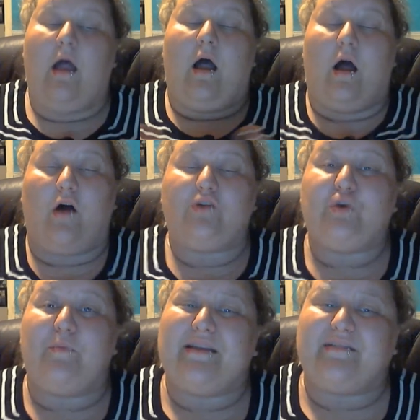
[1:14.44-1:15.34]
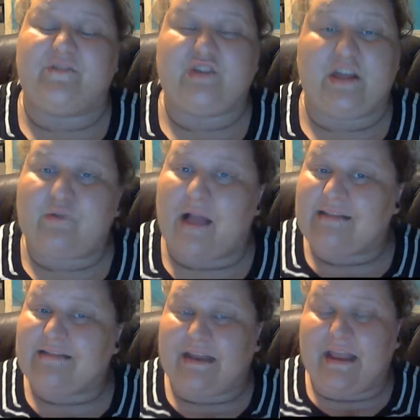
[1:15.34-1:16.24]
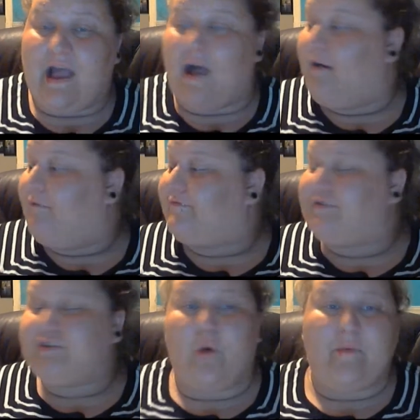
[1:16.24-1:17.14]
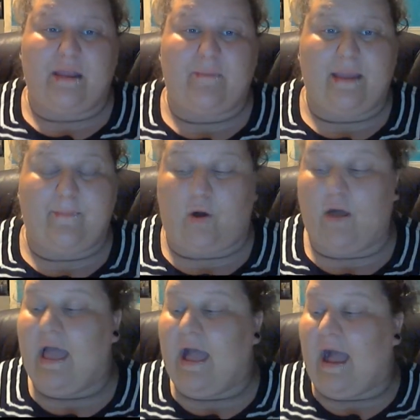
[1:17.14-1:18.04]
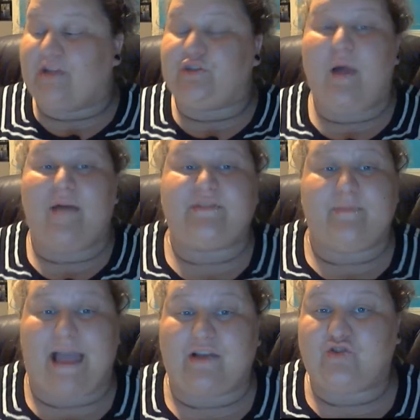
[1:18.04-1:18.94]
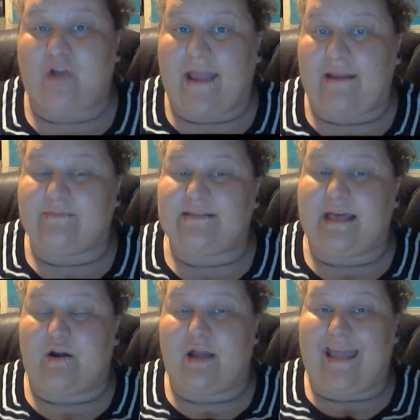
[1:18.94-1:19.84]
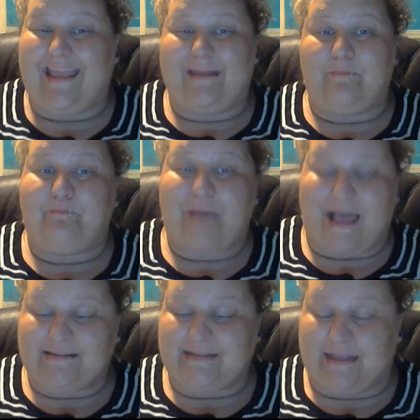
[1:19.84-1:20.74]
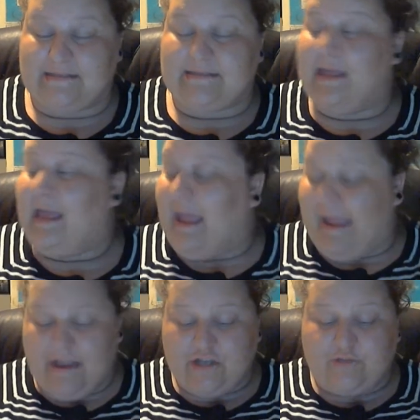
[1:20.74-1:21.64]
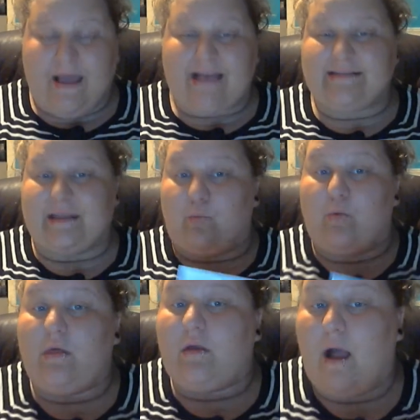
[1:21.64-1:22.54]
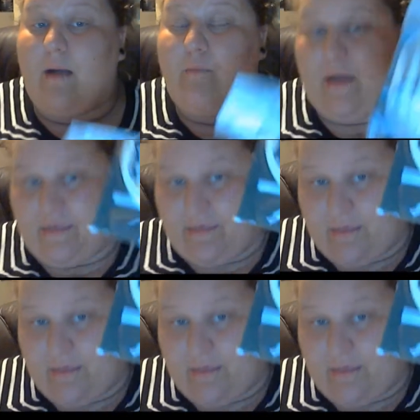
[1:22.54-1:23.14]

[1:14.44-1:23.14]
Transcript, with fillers: Also, because of the generosity of so many people, I do have some extra items that are not in baskets. Each basket will come with